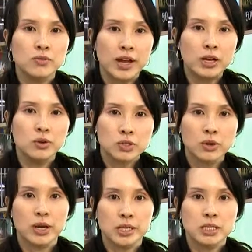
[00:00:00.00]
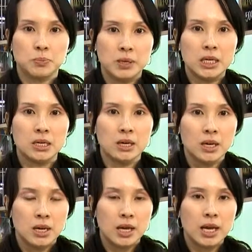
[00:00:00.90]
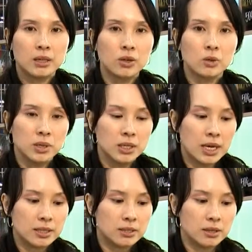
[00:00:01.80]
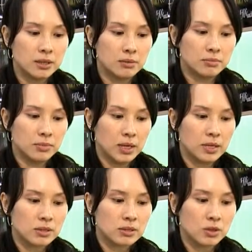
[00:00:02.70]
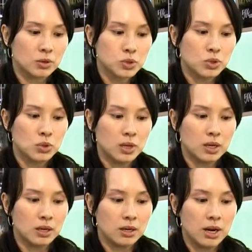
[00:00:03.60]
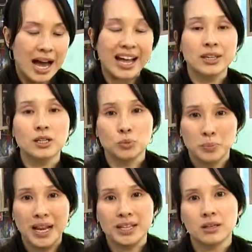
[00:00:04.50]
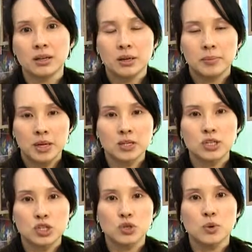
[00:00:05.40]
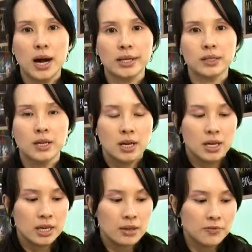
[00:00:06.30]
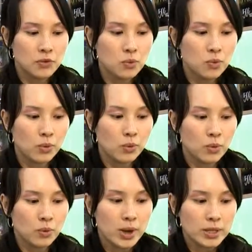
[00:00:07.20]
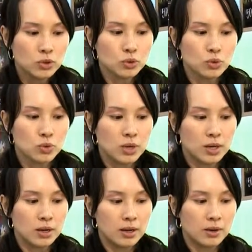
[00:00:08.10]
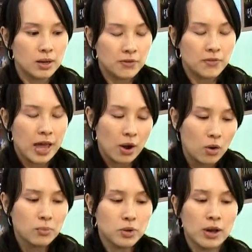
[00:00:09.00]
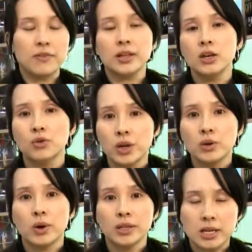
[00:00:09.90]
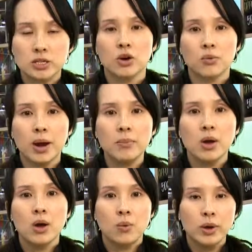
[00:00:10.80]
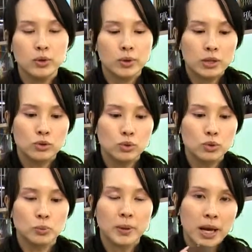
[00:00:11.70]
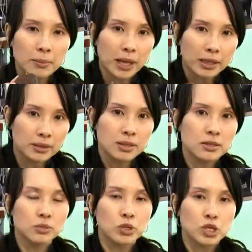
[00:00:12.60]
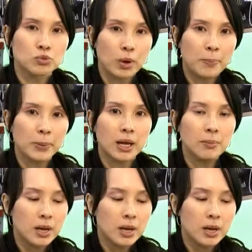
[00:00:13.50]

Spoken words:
value is not at its peak. And not only that, it's also harder to blend because it's still hard. If you want to, if at home you have any green one that's not ripe, what you can do to become like this, which is ripen up,